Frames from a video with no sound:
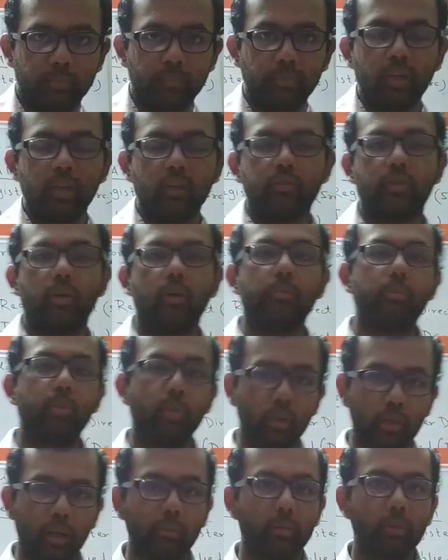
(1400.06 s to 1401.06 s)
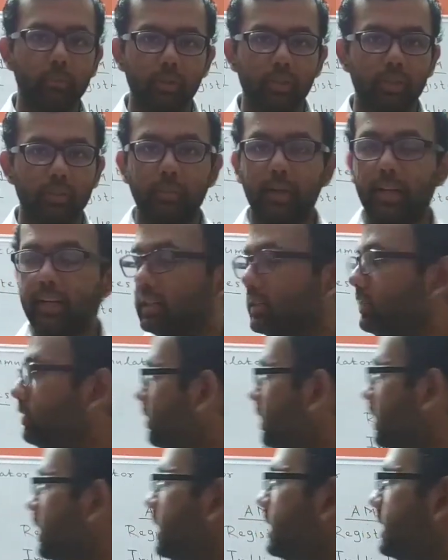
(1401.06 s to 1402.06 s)
From programming perspective,
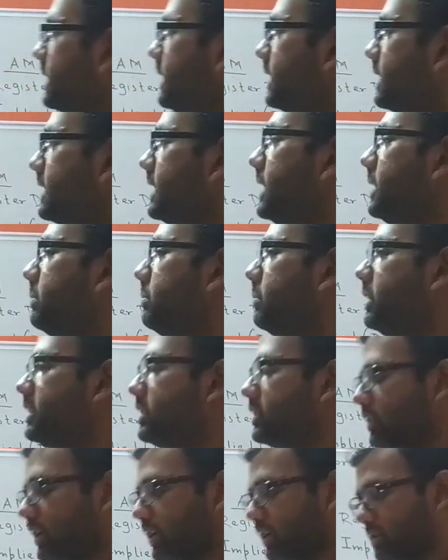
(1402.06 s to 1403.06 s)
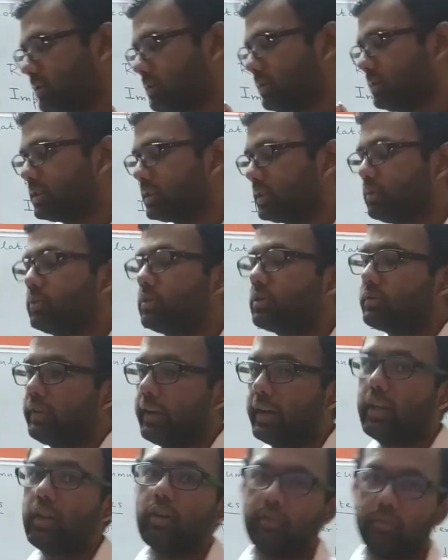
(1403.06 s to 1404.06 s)
the CMP instruction is used
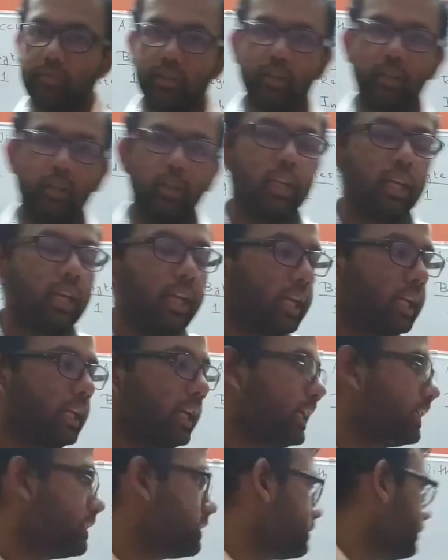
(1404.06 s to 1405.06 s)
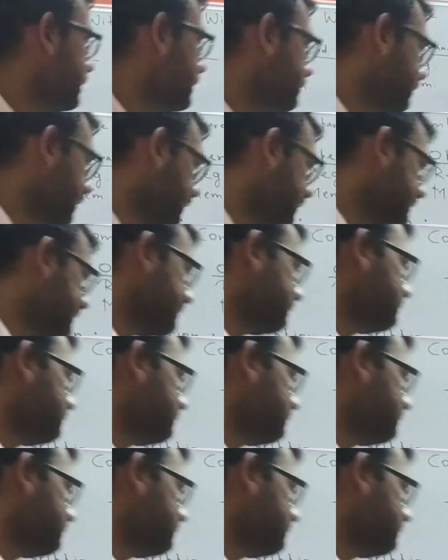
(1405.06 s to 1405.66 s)
very often in 8085 assembly